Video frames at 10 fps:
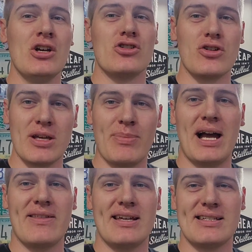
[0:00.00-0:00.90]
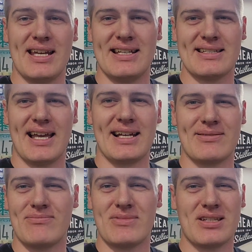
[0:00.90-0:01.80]
So you buy this, it's
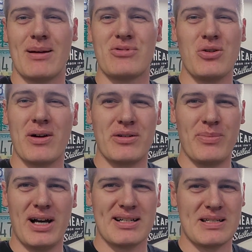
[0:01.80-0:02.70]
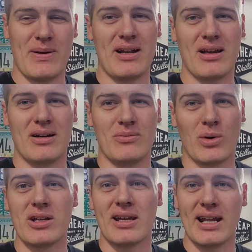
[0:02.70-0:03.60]
like sub $200 depending on
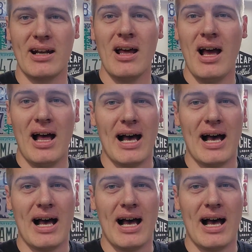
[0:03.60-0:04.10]
where you get it.